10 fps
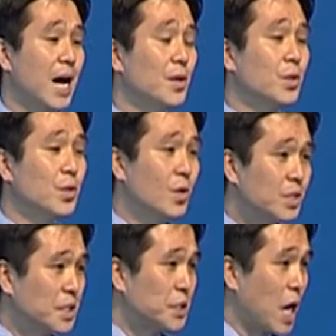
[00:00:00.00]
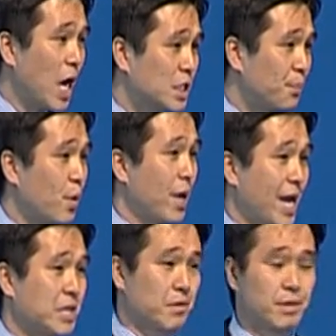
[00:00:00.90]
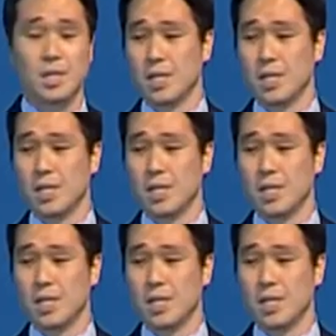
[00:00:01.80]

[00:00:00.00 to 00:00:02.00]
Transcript: I don't know this gospel accurately.